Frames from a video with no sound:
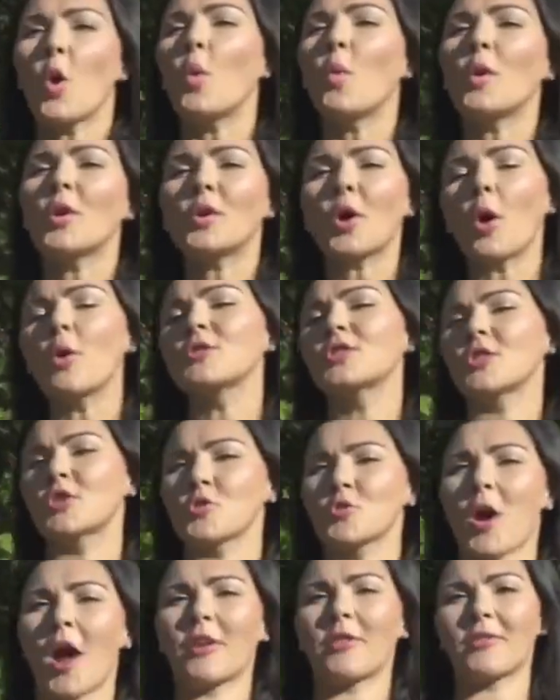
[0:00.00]
We'll go to
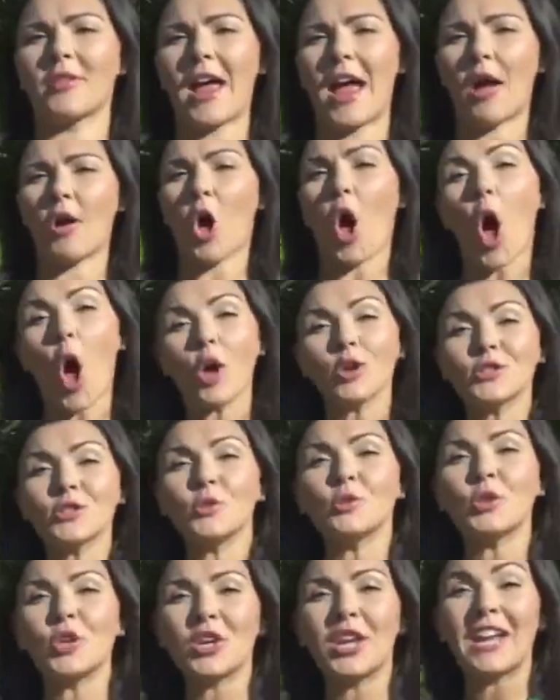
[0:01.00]
Toronto now,
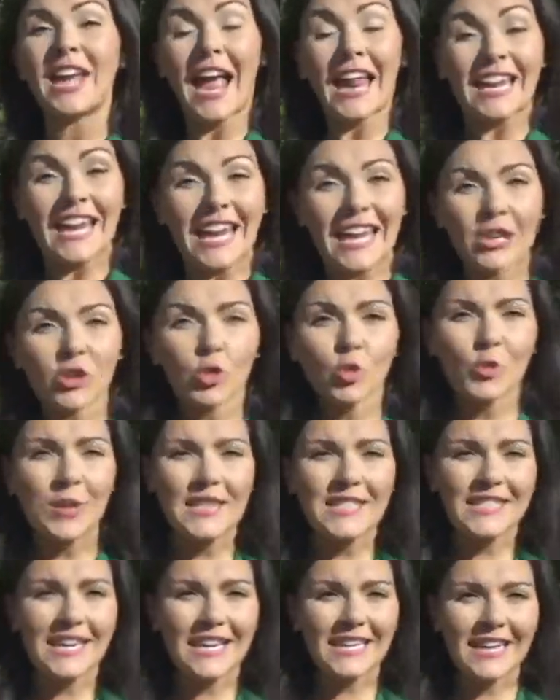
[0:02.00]
also looking at
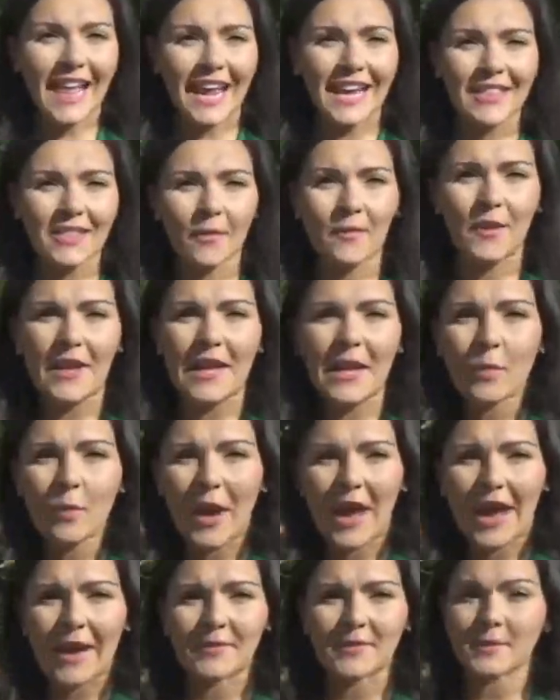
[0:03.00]
increasing length of heat
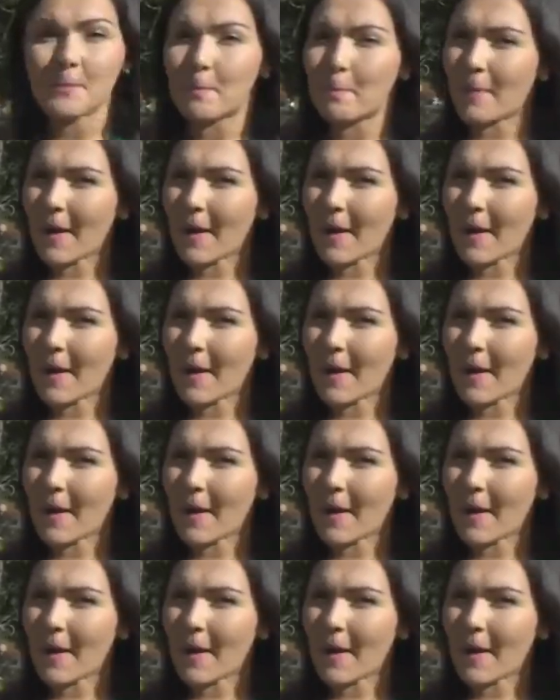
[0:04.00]
waves.